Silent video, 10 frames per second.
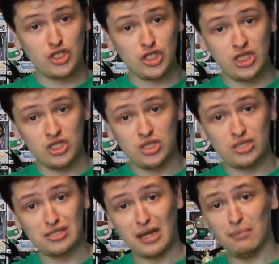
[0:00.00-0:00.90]
and
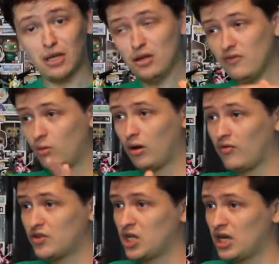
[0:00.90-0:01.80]
suggestions down below of what
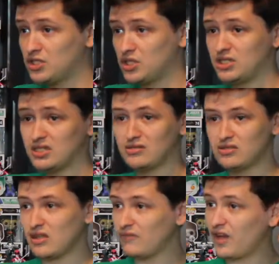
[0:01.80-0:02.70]
other challenges and
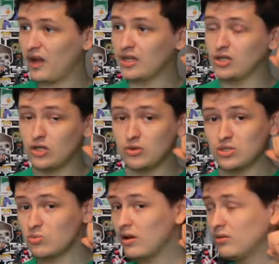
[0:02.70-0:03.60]
stuff that I could do
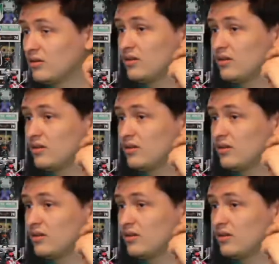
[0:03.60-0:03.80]
as well.